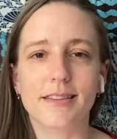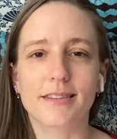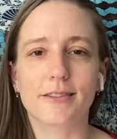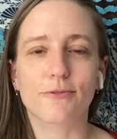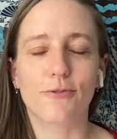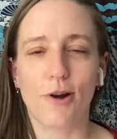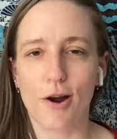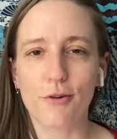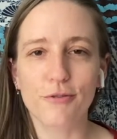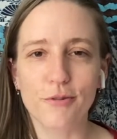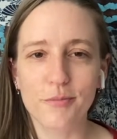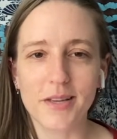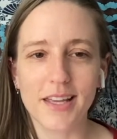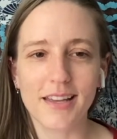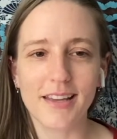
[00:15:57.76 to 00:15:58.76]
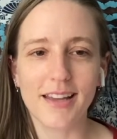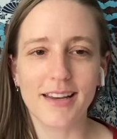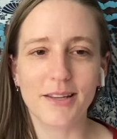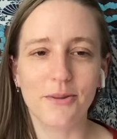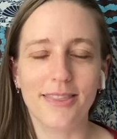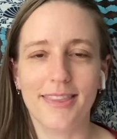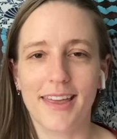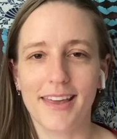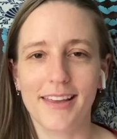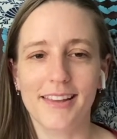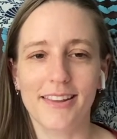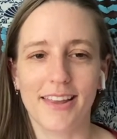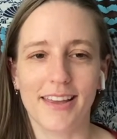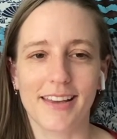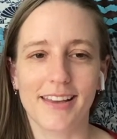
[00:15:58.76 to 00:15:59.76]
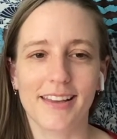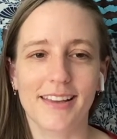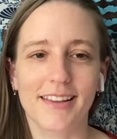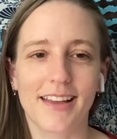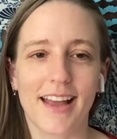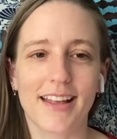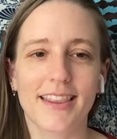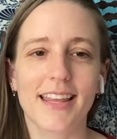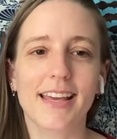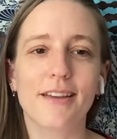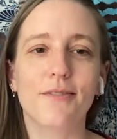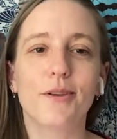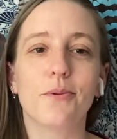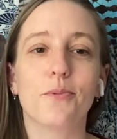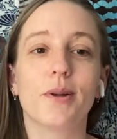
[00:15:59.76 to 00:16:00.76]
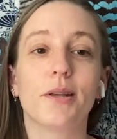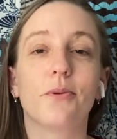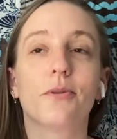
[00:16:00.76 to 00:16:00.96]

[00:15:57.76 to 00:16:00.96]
far from me. And you think like, I think if you, when you